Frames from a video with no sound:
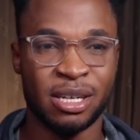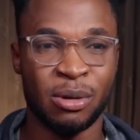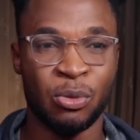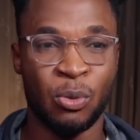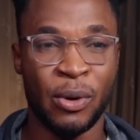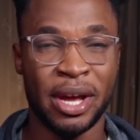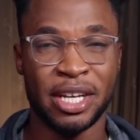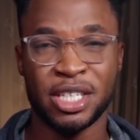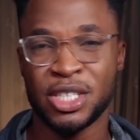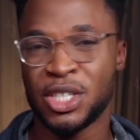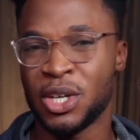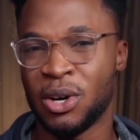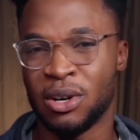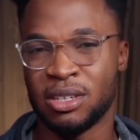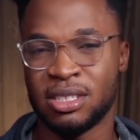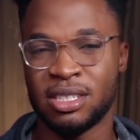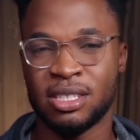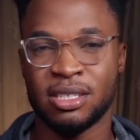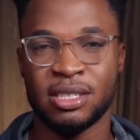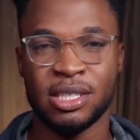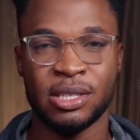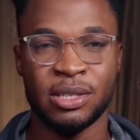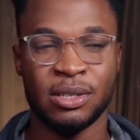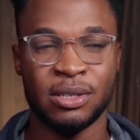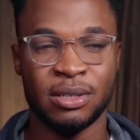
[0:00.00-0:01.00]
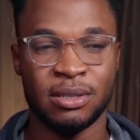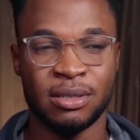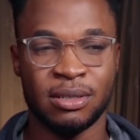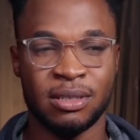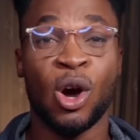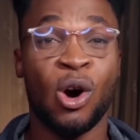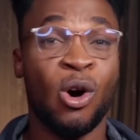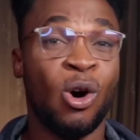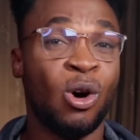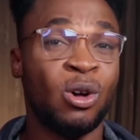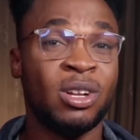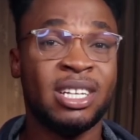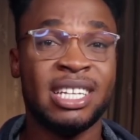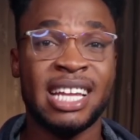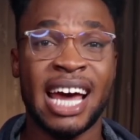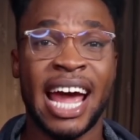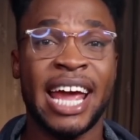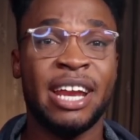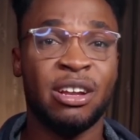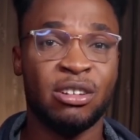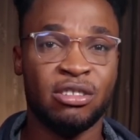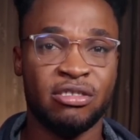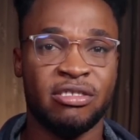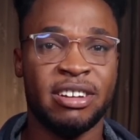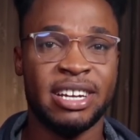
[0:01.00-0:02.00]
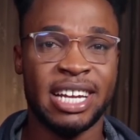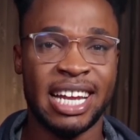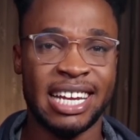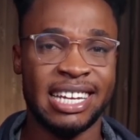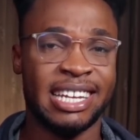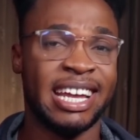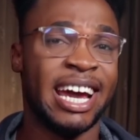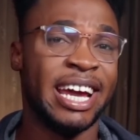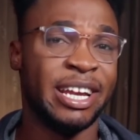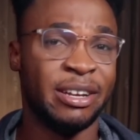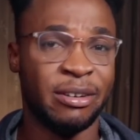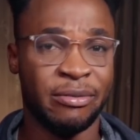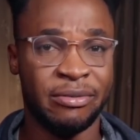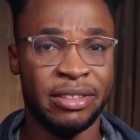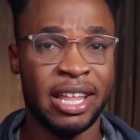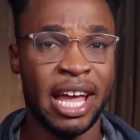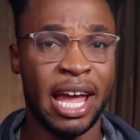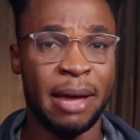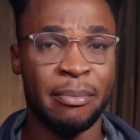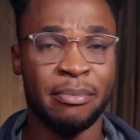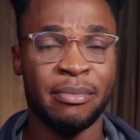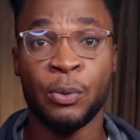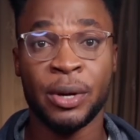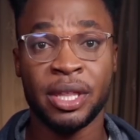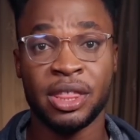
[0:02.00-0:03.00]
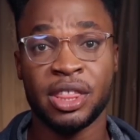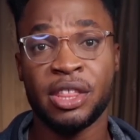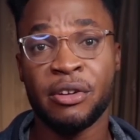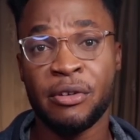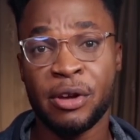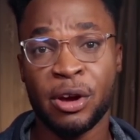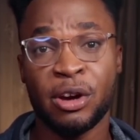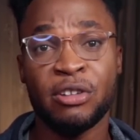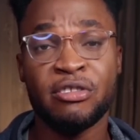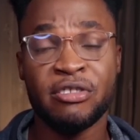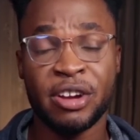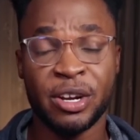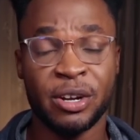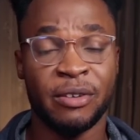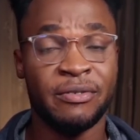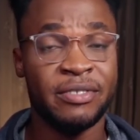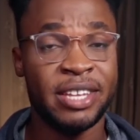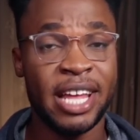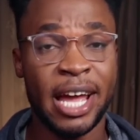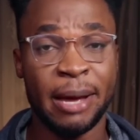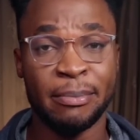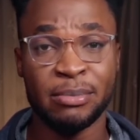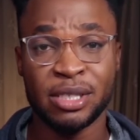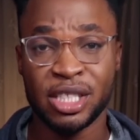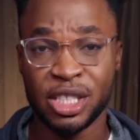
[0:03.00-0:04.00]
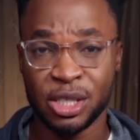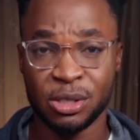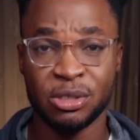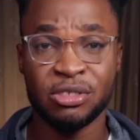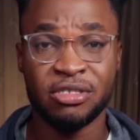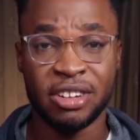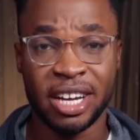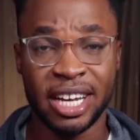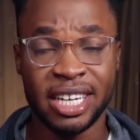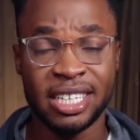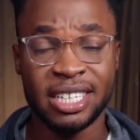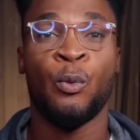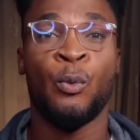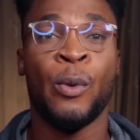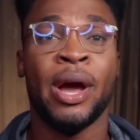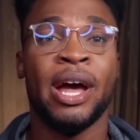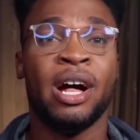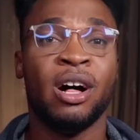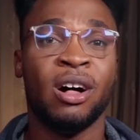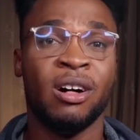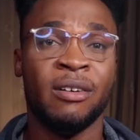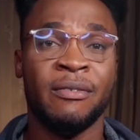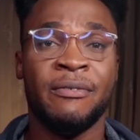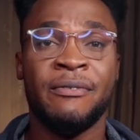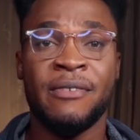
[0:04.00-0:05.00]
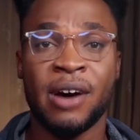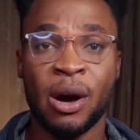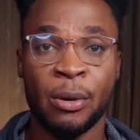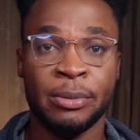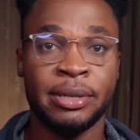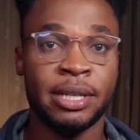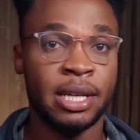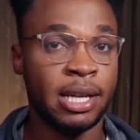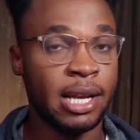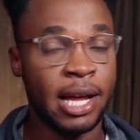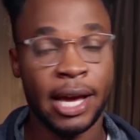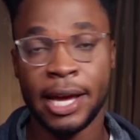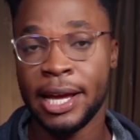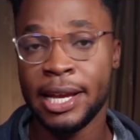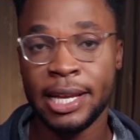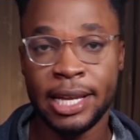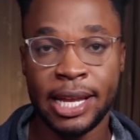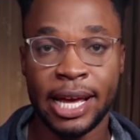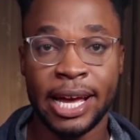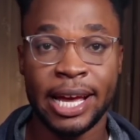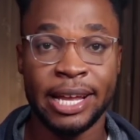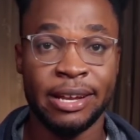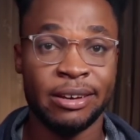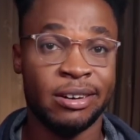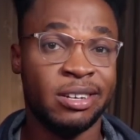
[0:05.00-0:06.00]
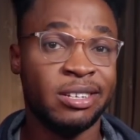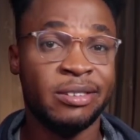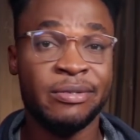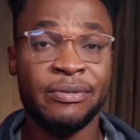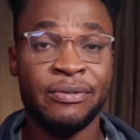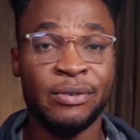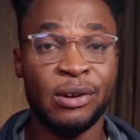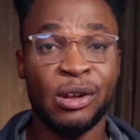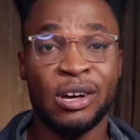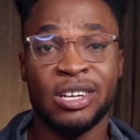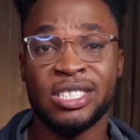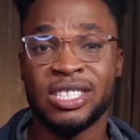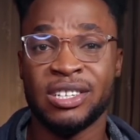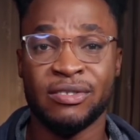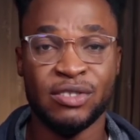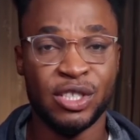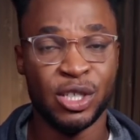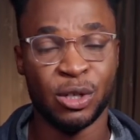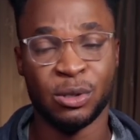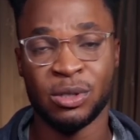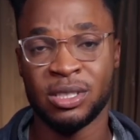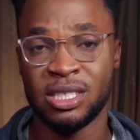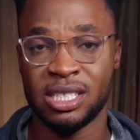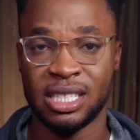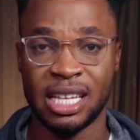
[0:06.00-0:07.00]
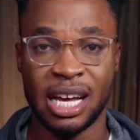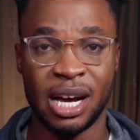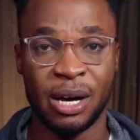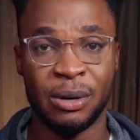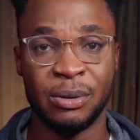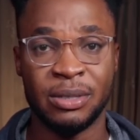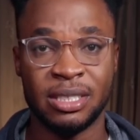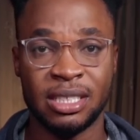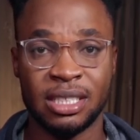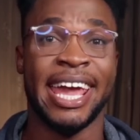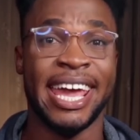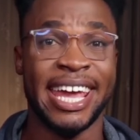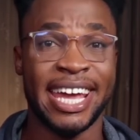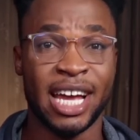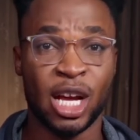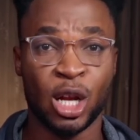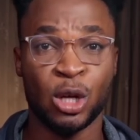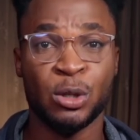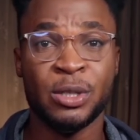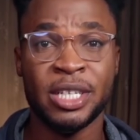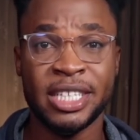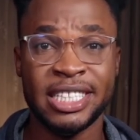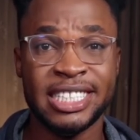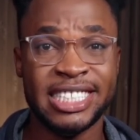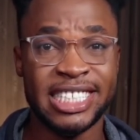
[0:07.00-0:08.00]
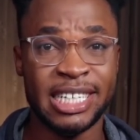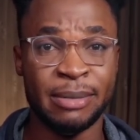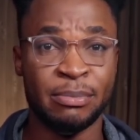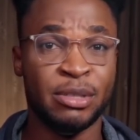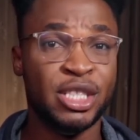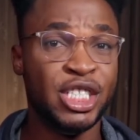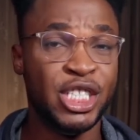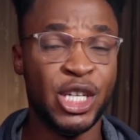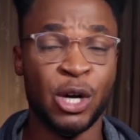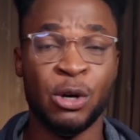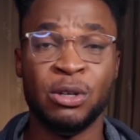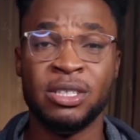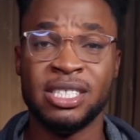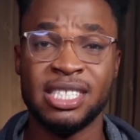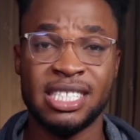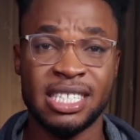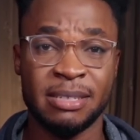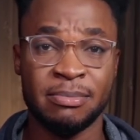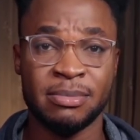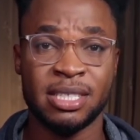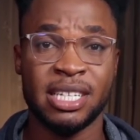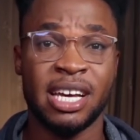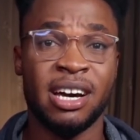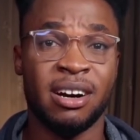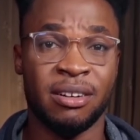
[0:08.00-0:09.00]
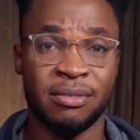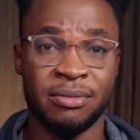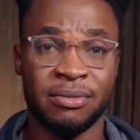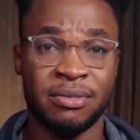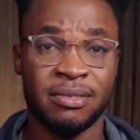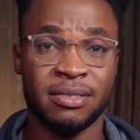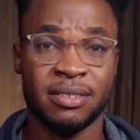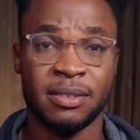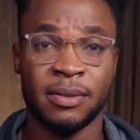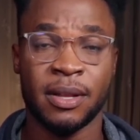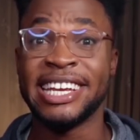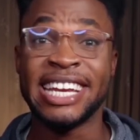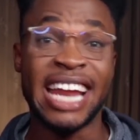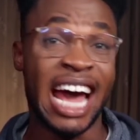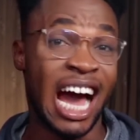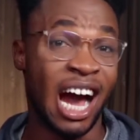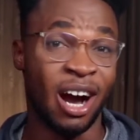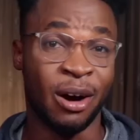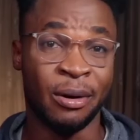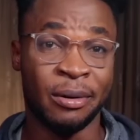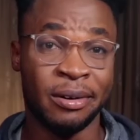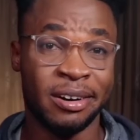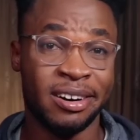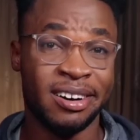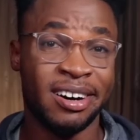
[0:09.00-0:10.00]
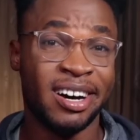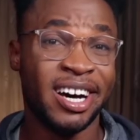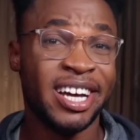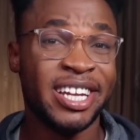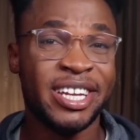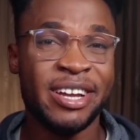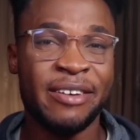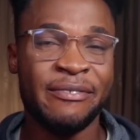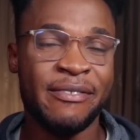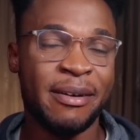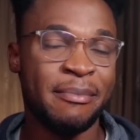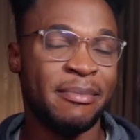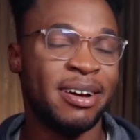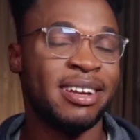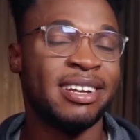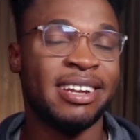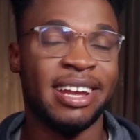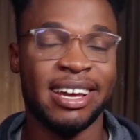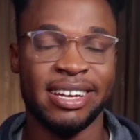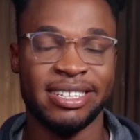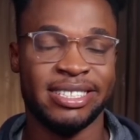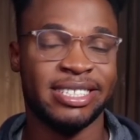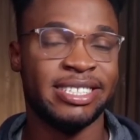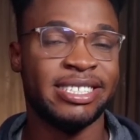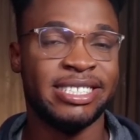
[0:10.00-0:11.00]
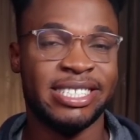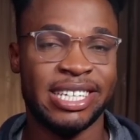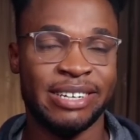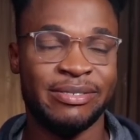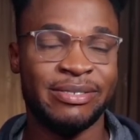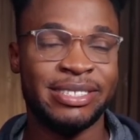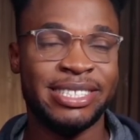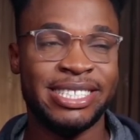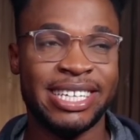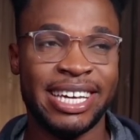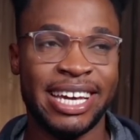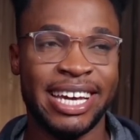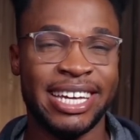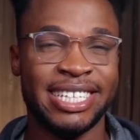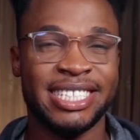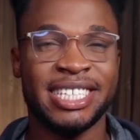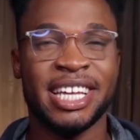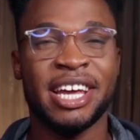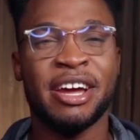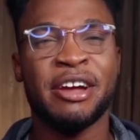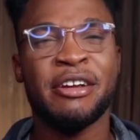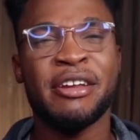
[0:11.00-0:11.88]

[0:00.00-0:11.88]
some were shot. So all 909 of them, with 300 of them children, were all found laying dead on the floors of Jonestown, including Jim Jones himself. Now, on November 1978,